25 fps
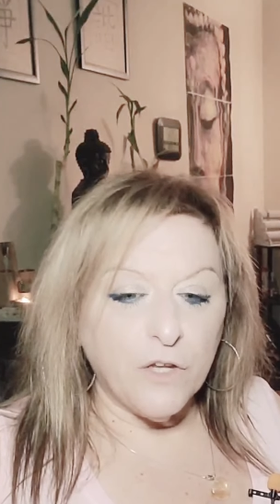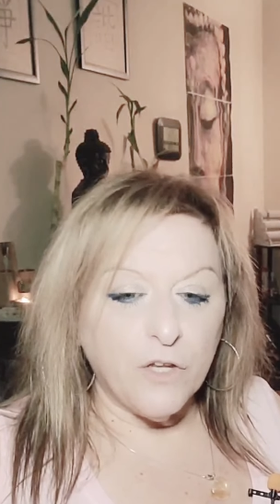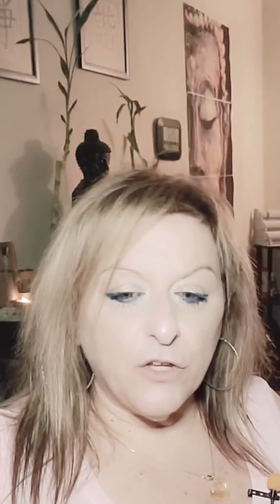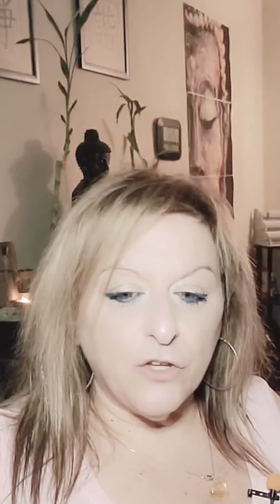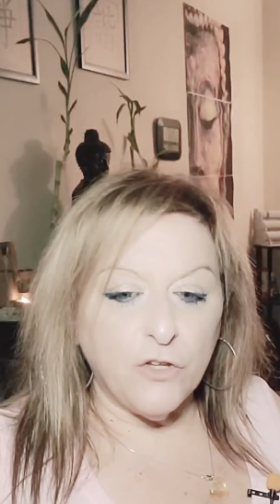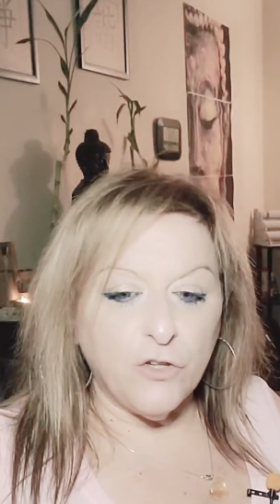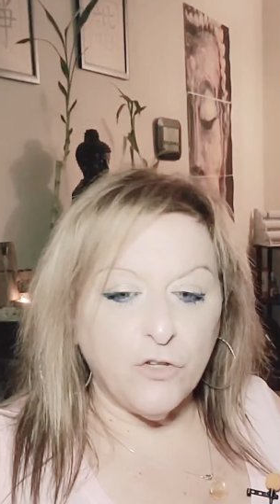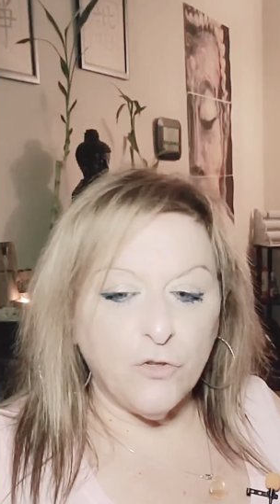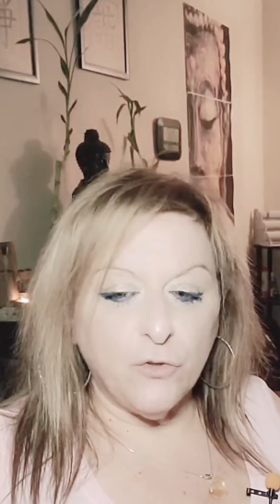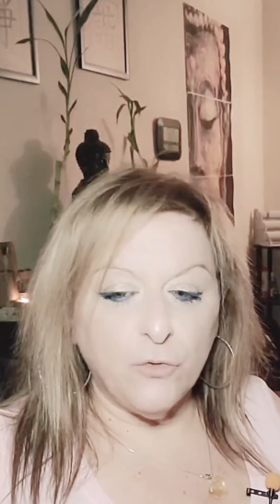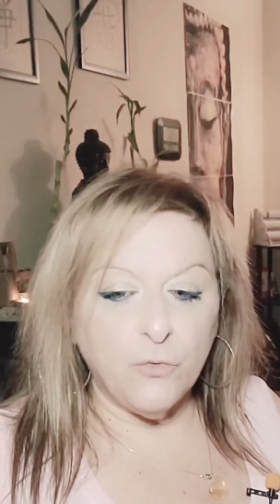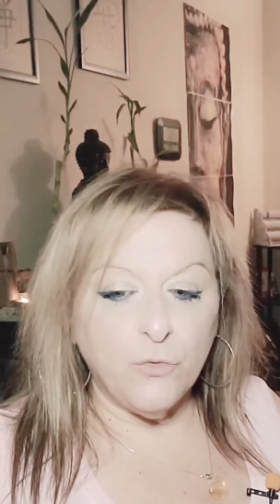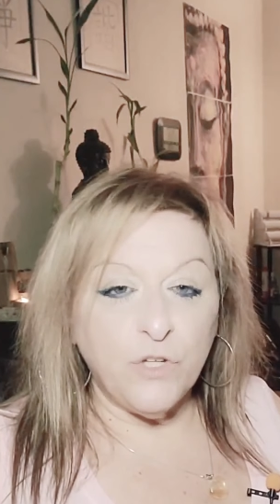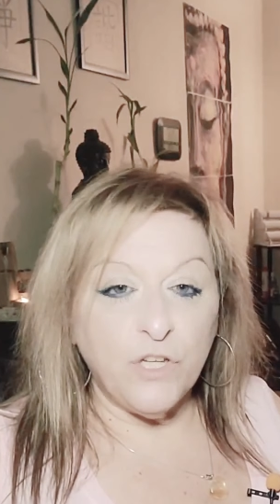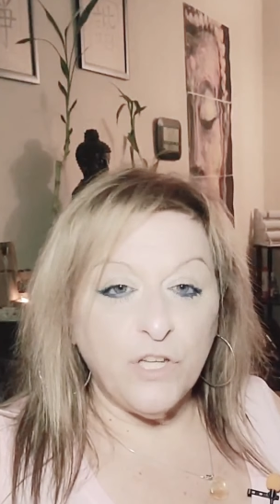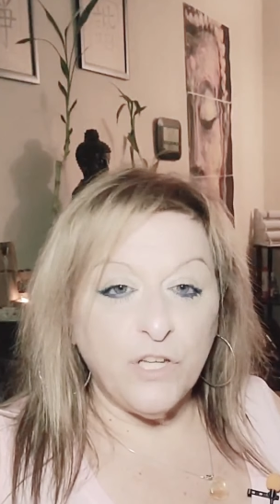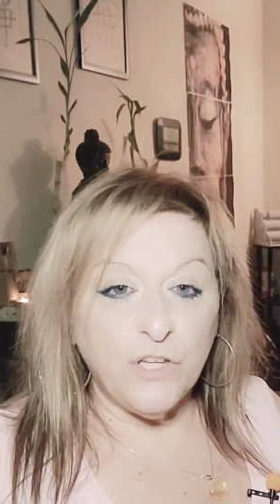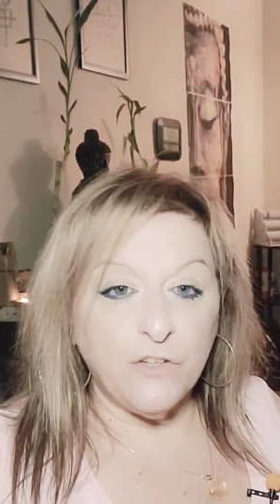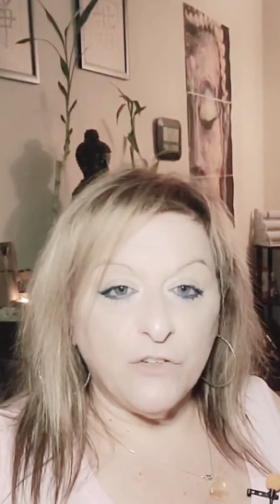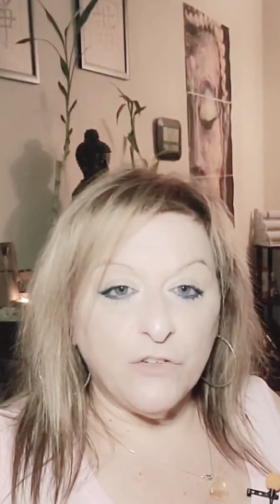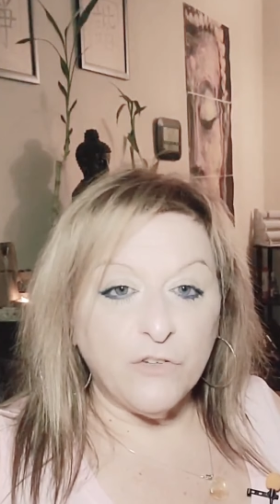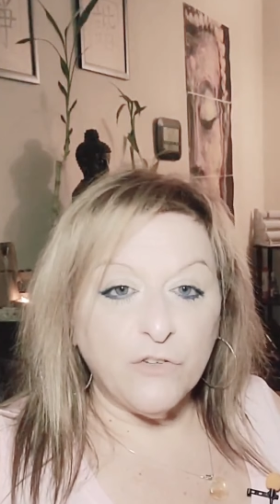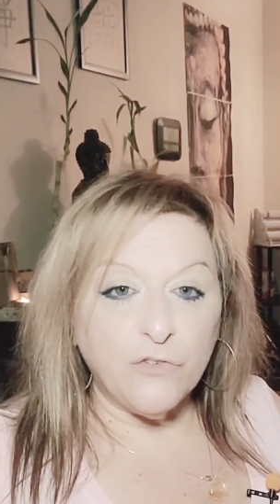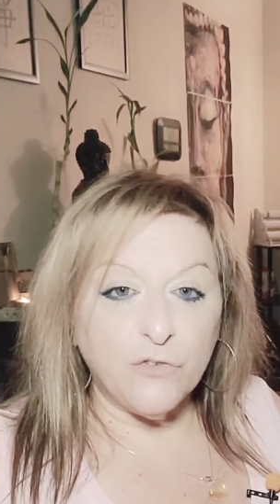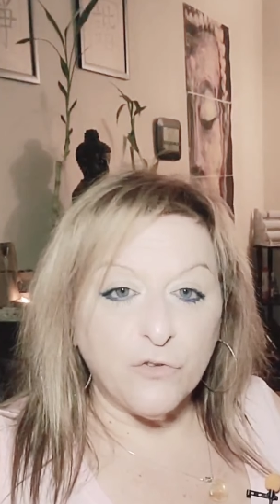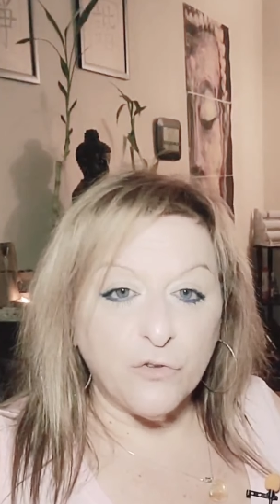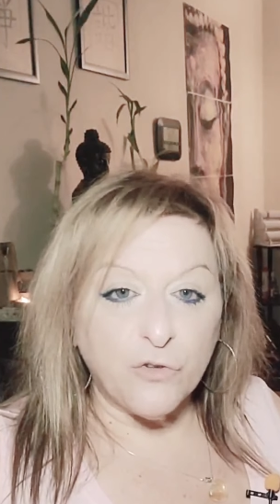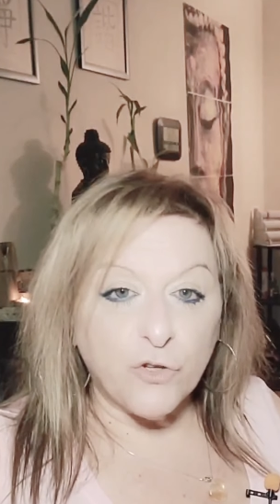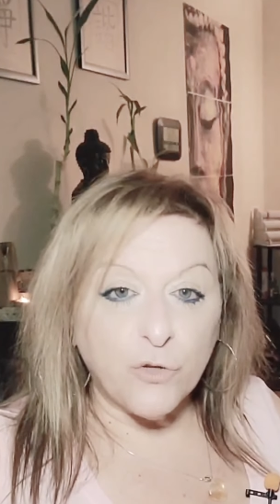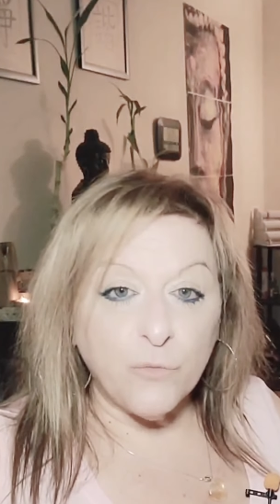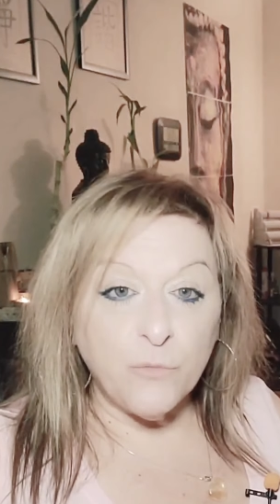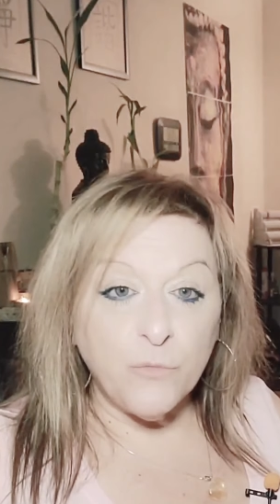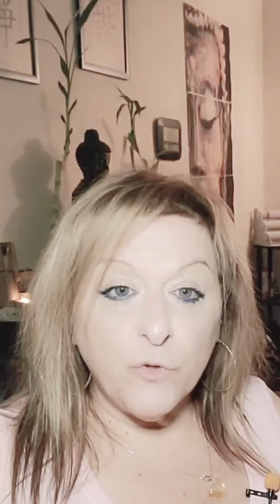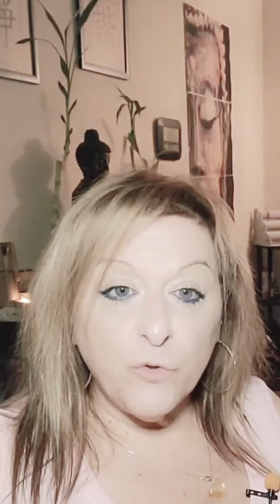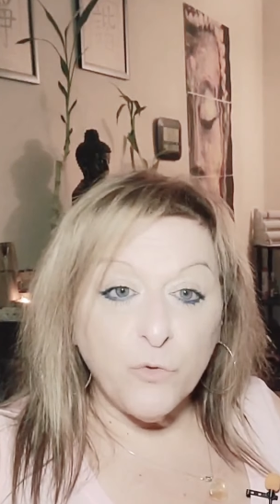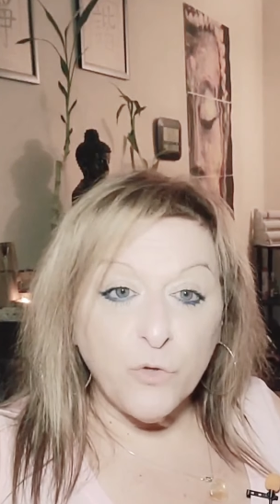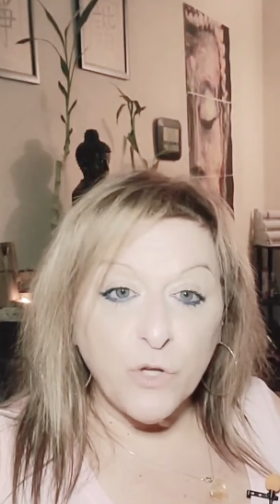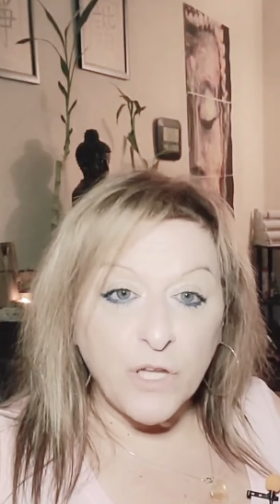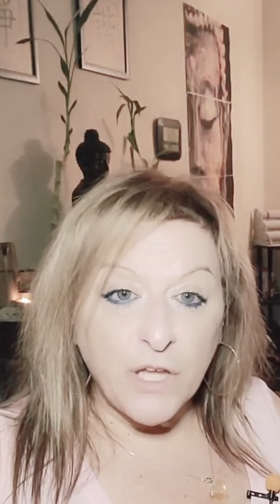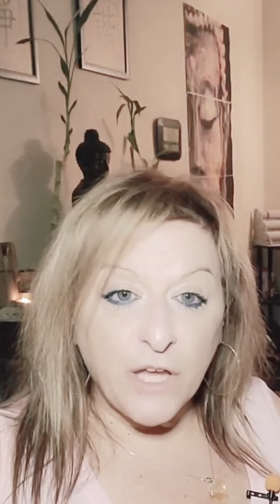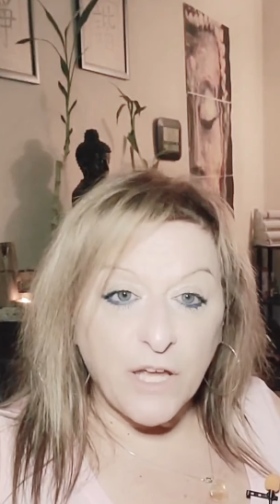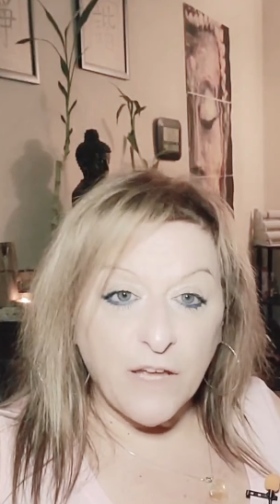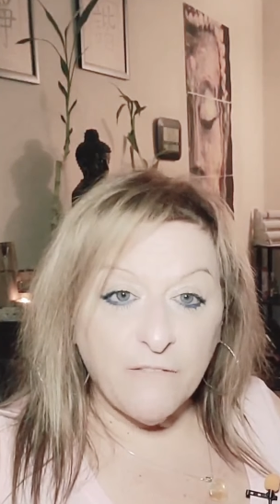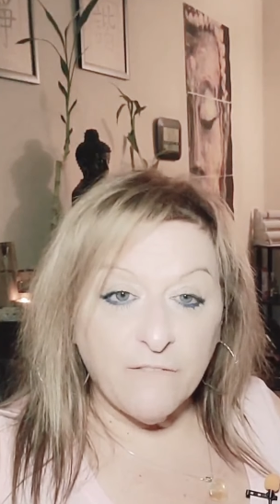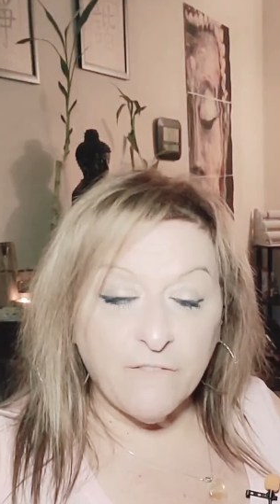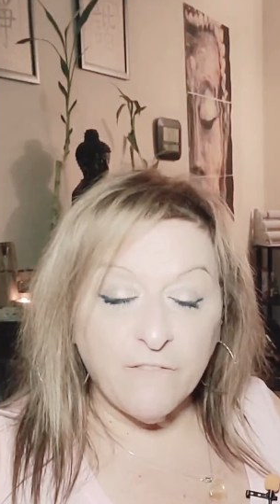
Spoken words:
you need to communicate